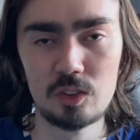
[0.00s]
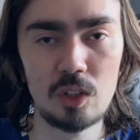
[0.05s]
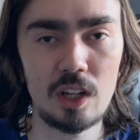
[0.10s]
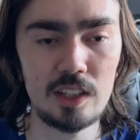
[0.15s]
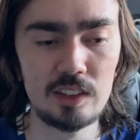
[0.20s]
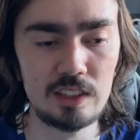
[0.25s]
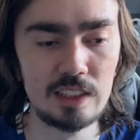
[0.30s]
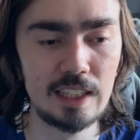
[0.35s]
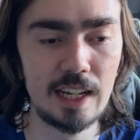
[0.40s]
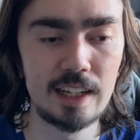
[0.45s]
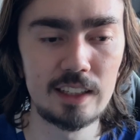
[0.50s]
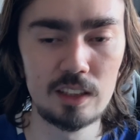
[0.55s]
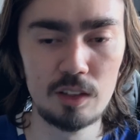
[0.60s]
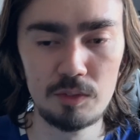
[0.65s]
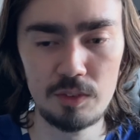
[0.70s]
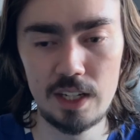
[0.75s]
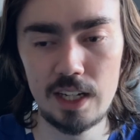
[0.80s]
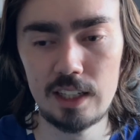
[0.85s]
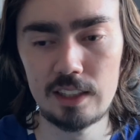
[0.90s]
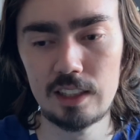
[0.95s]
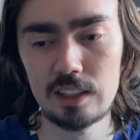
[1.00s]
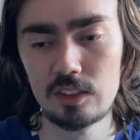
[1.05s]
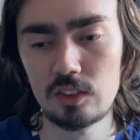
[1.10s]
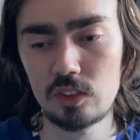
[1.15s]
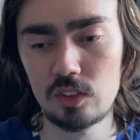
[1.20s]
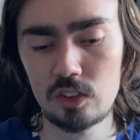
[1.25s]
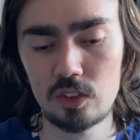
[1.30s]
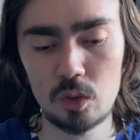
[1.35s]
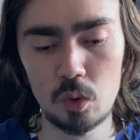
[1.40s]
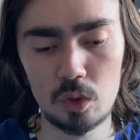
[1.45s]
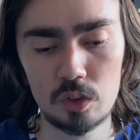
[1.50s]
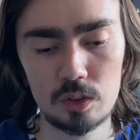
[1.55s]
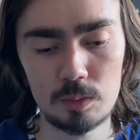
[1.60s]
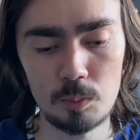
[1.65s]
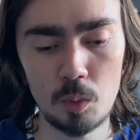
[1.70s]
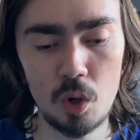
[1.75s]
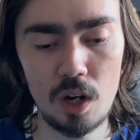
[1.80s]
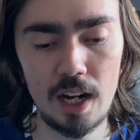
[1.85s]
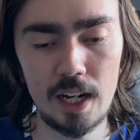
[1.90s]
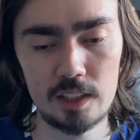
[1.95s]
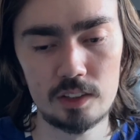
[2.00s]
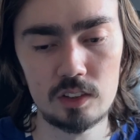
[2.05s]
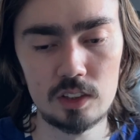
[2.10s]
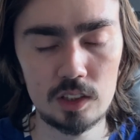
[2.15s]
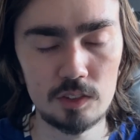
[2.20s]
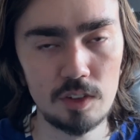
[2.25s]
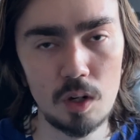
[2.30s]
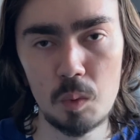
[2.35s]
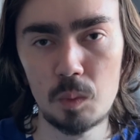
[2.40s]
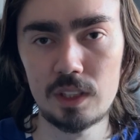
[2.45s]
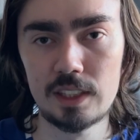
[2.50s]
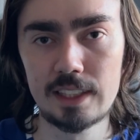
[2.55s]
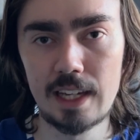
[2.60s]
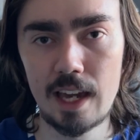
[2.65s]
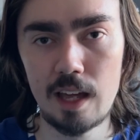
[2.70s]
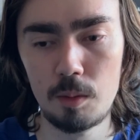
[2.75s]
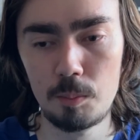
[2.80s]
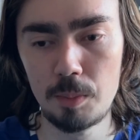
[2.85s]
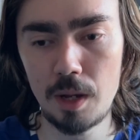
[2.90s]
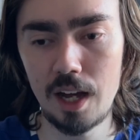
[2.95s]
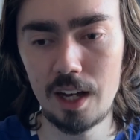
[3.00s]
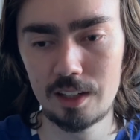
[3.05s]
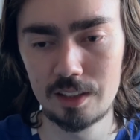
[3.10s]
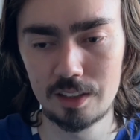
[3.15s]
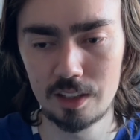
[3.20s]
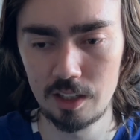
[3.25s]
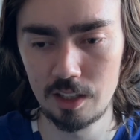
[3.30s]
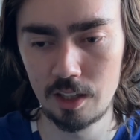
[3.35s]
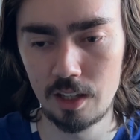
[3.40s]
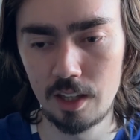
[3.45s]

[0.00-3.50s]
So I deactivated it, so it's more hassle if I want to get it back.